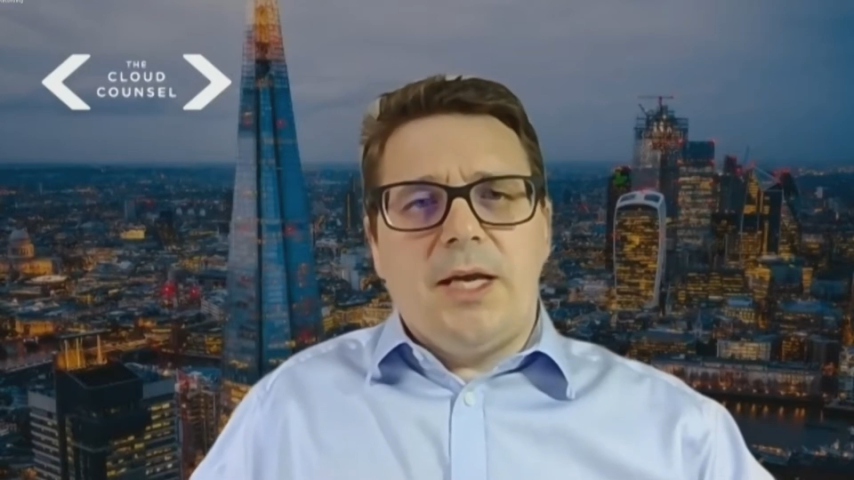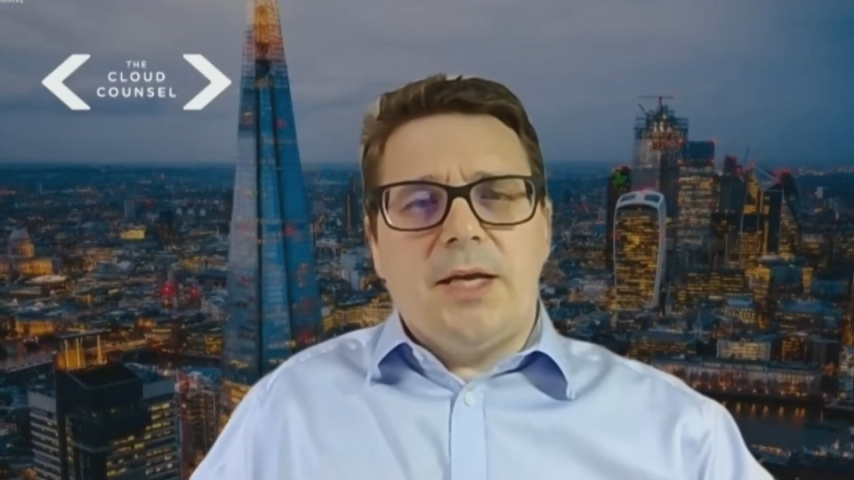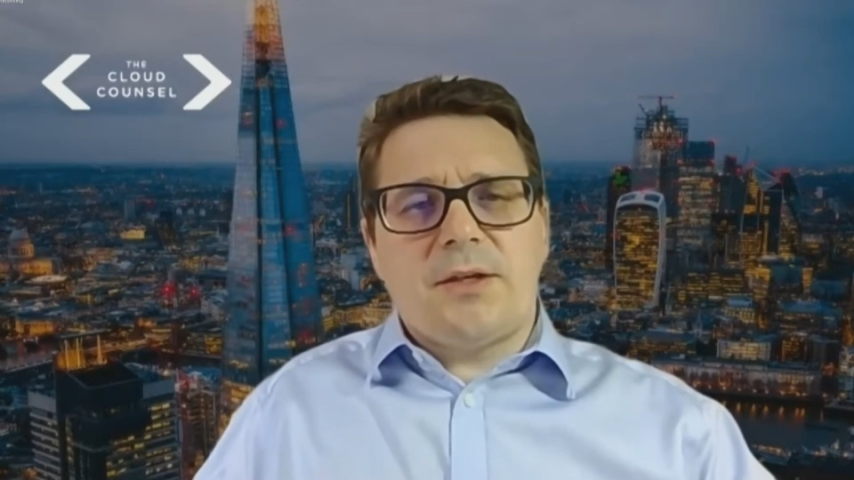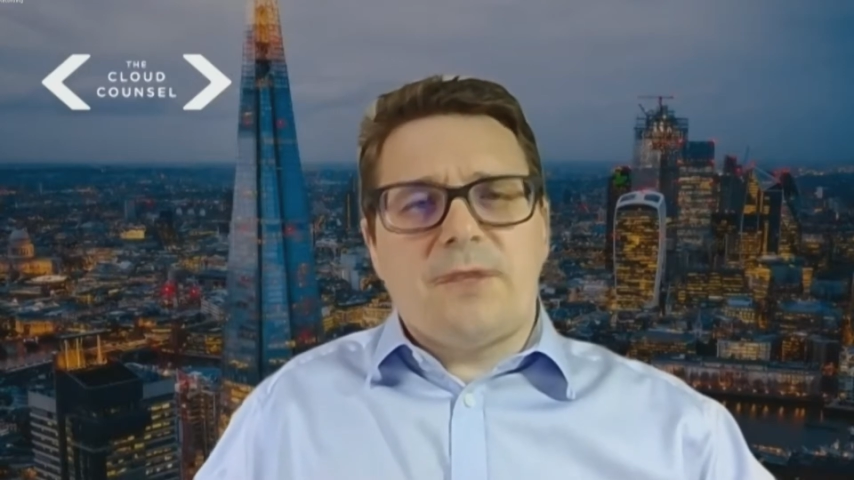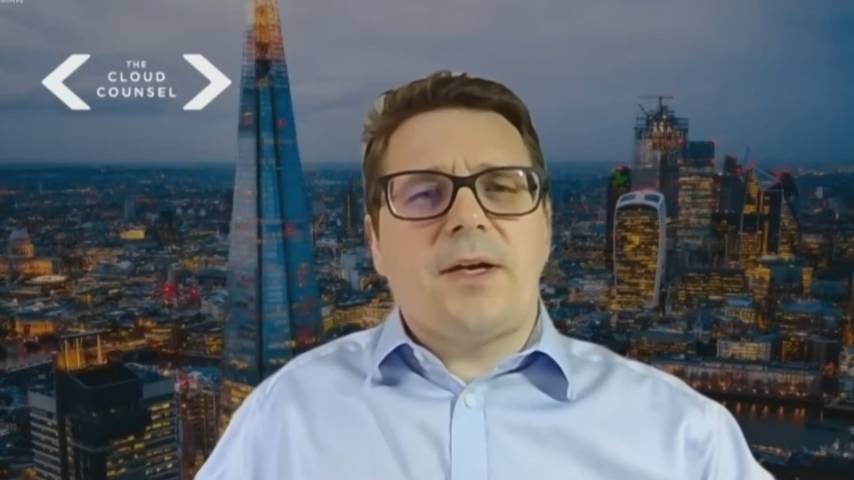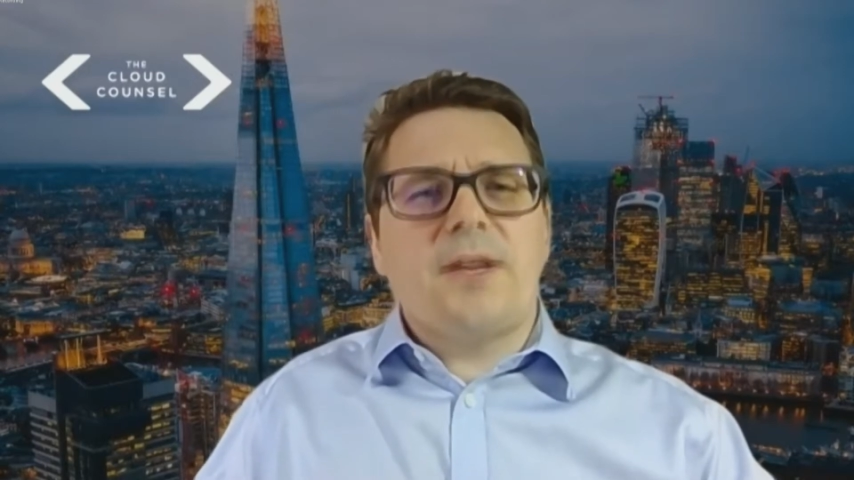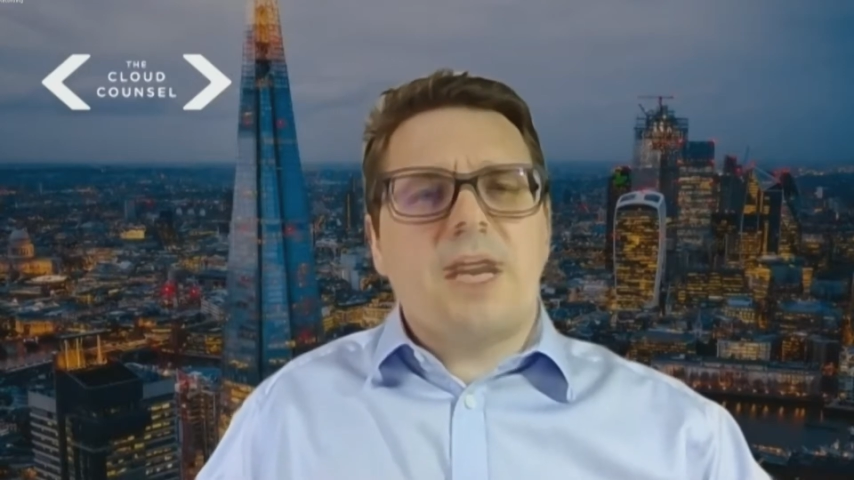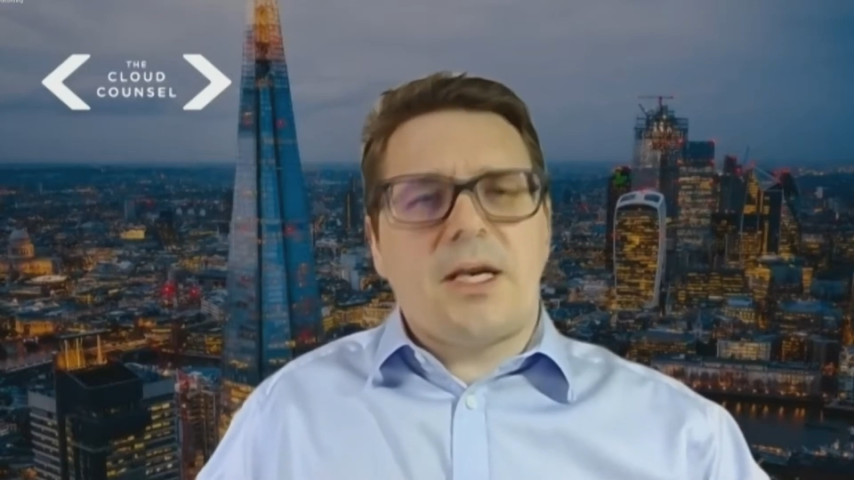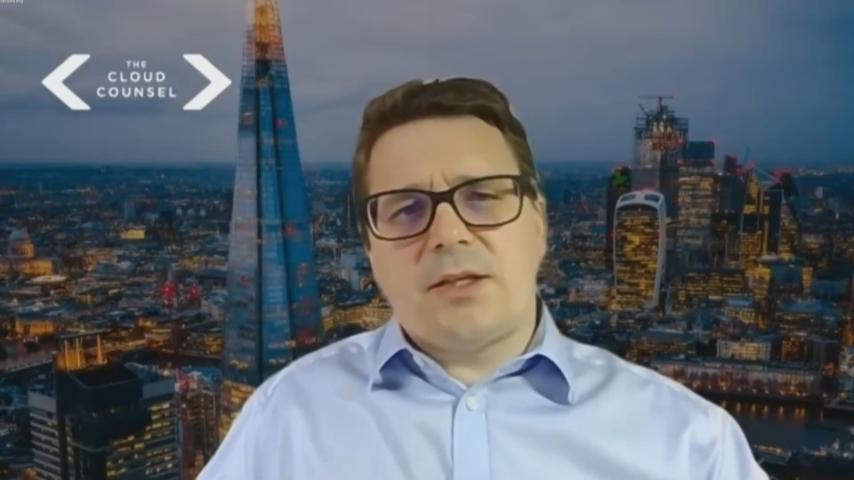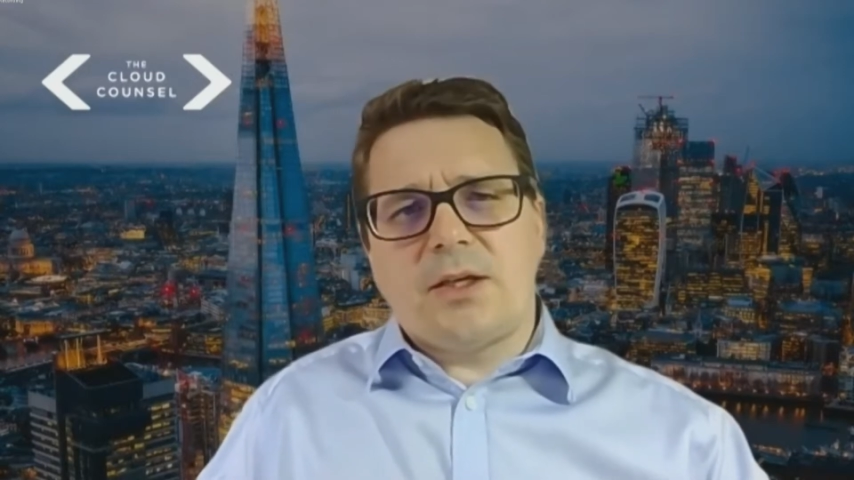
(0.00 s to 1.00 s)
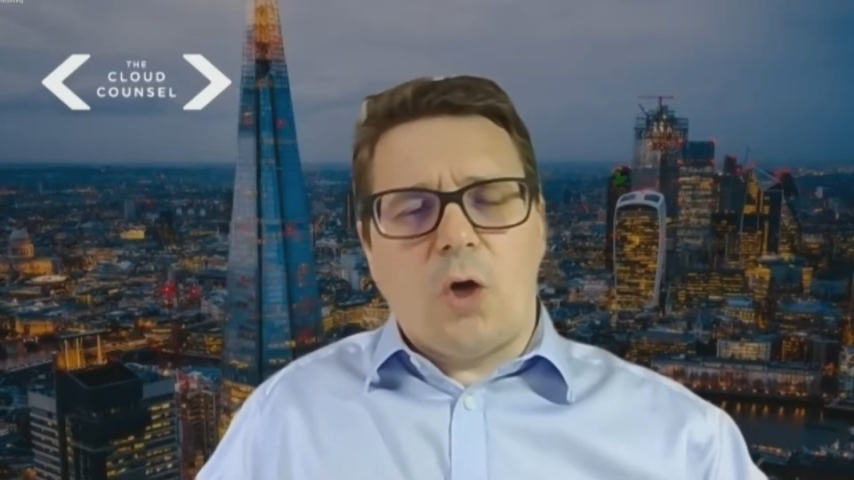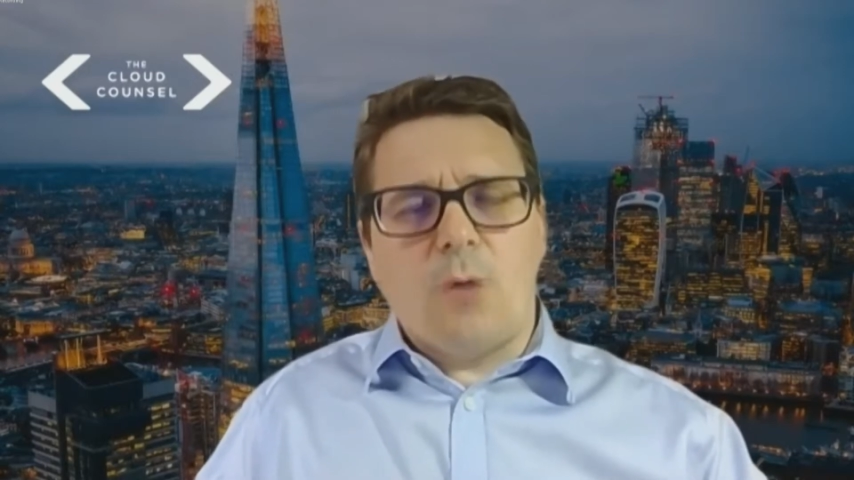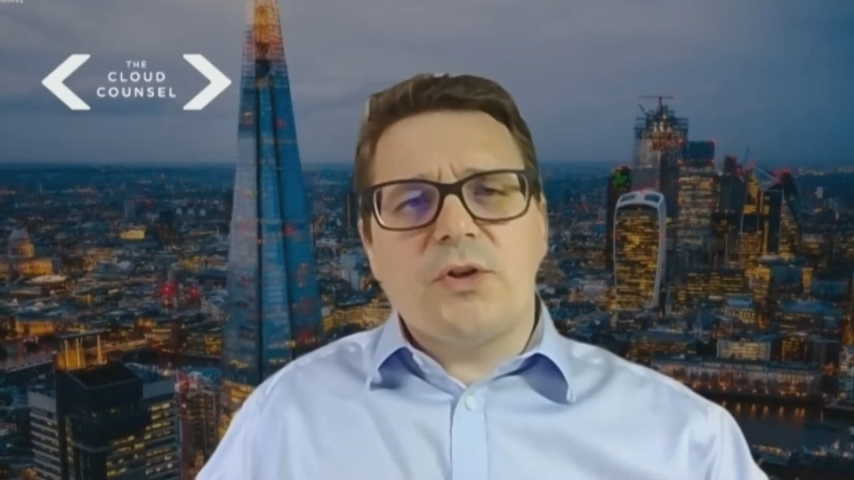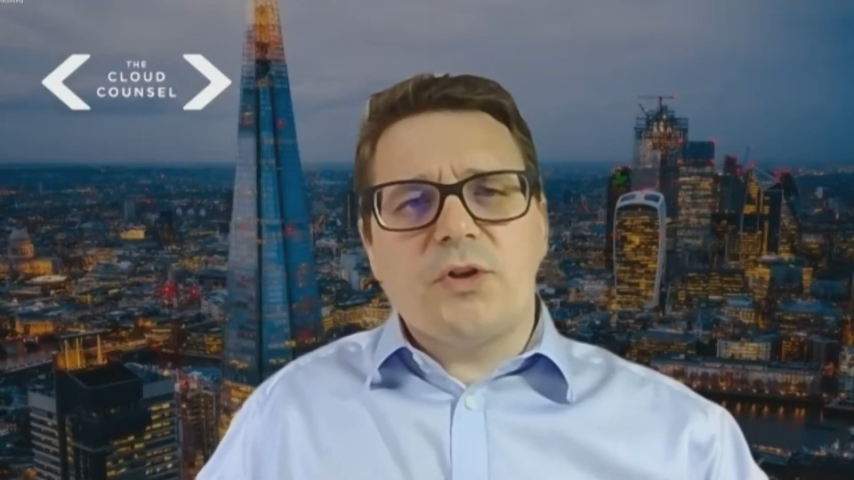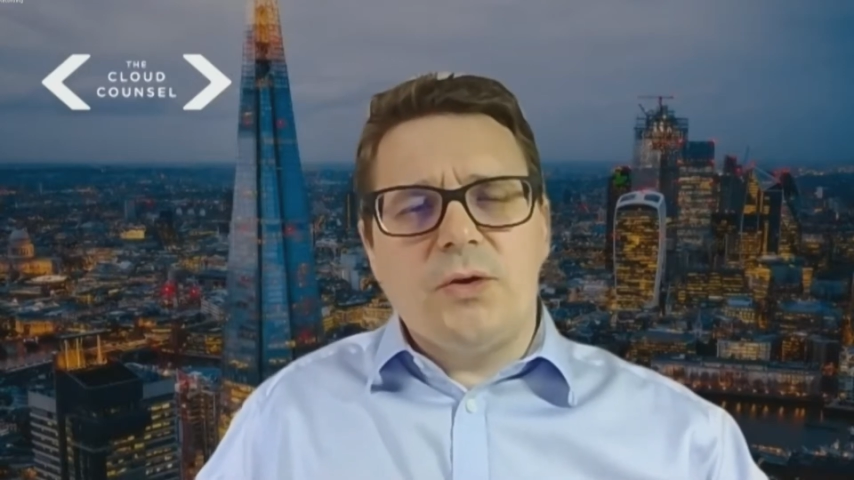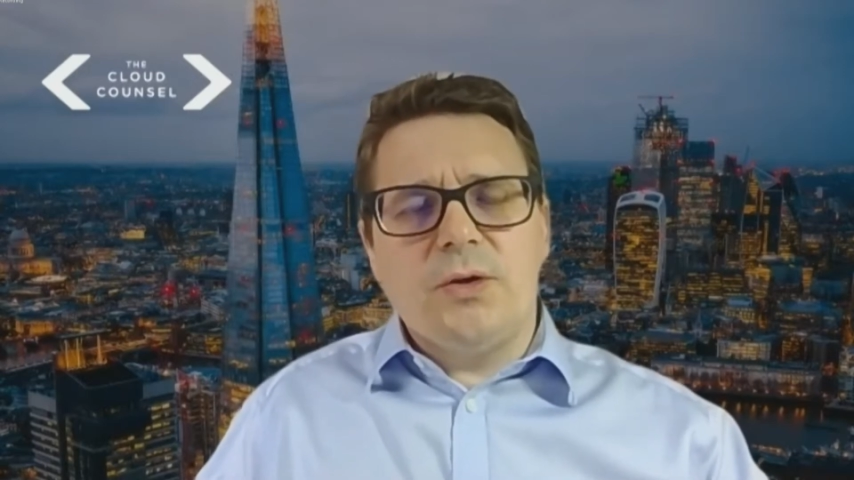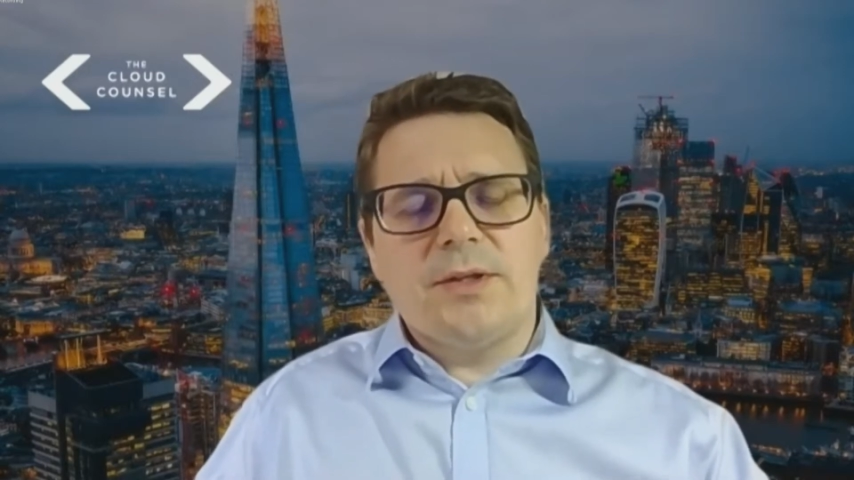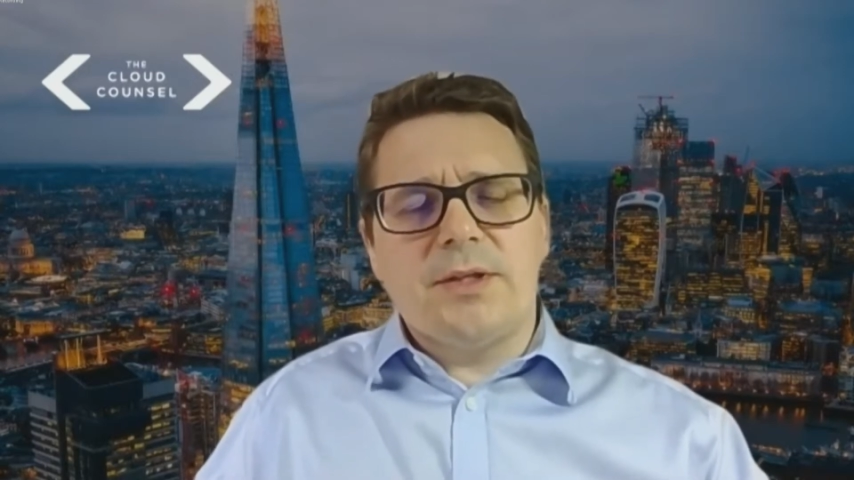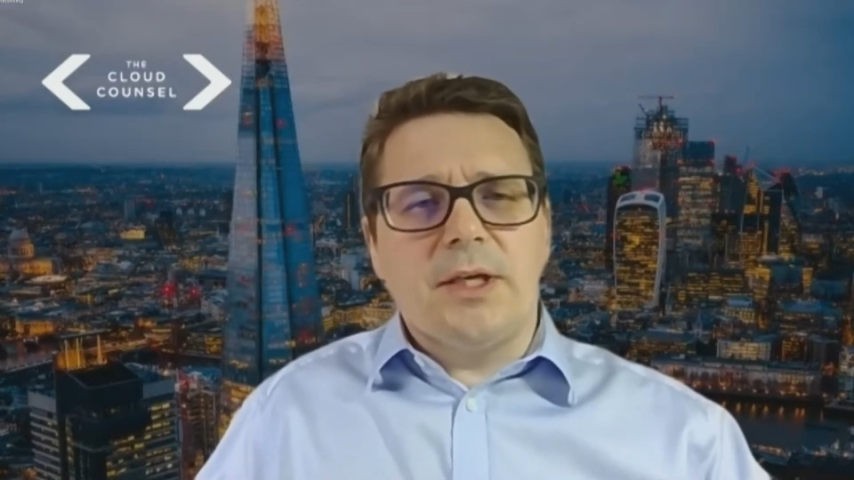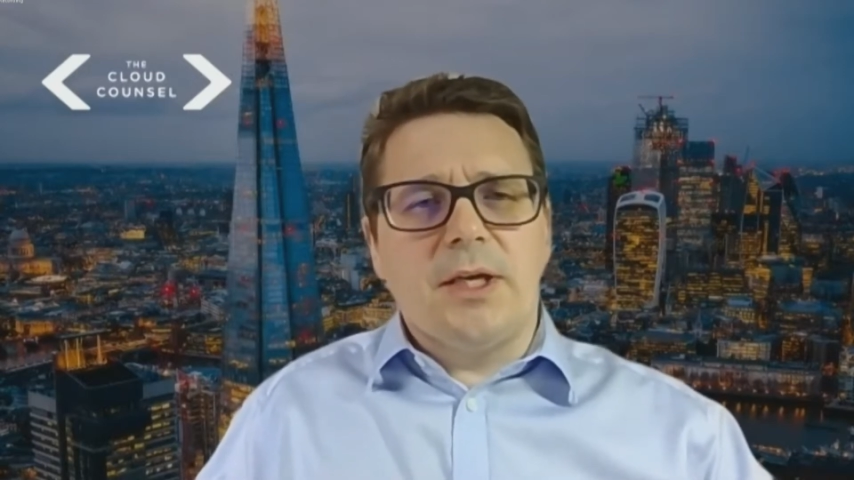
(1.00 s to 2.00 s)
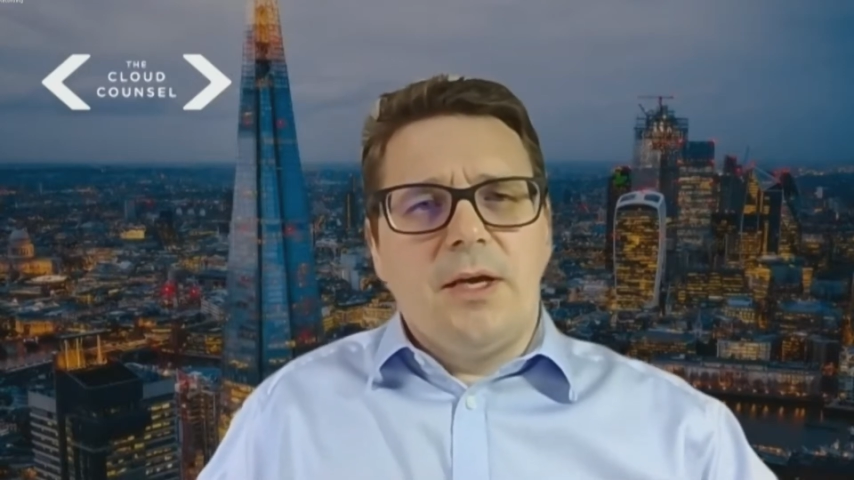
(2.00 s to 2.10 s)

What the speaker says: it's a fantastic opportunity